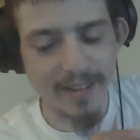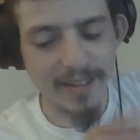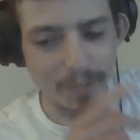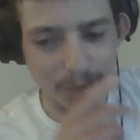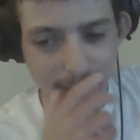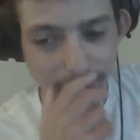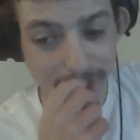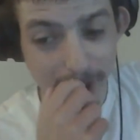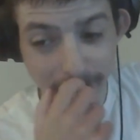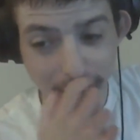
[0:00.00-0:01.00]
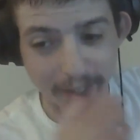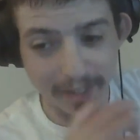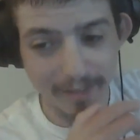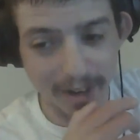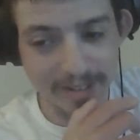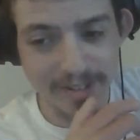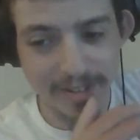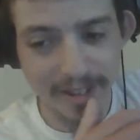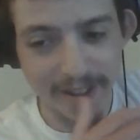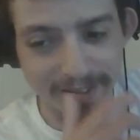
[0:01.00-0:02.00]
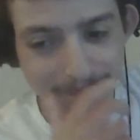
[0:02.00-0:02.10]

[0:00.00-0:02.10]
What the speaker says: team titles on the main roster yet.